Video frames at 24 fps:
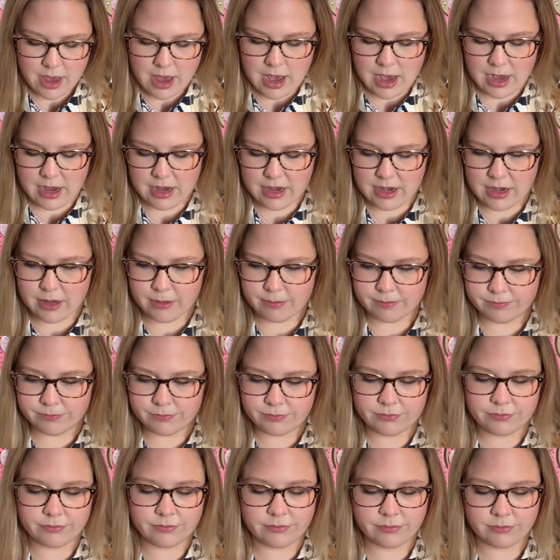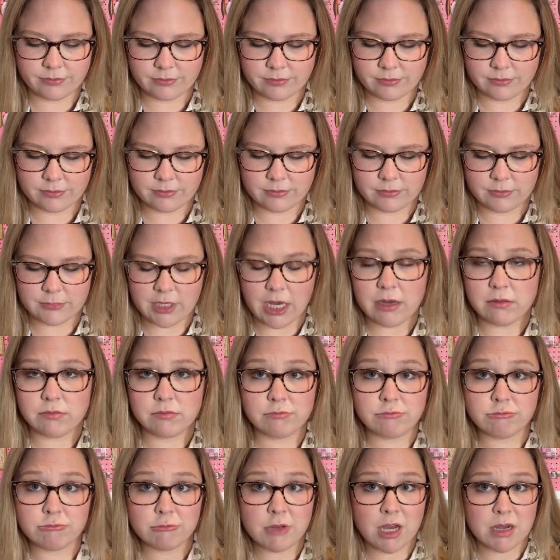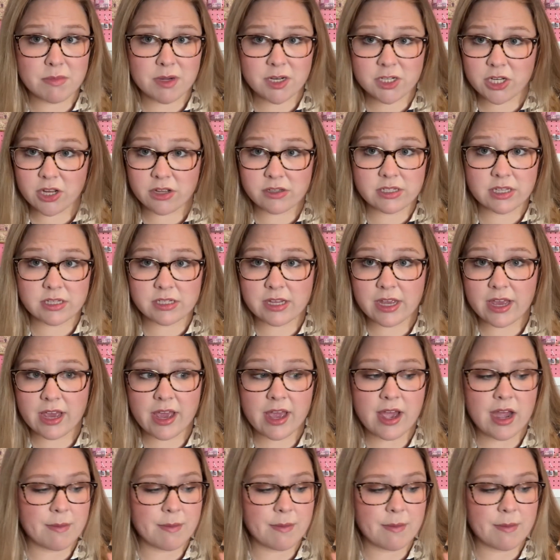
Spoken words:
Yeah, not much else to say.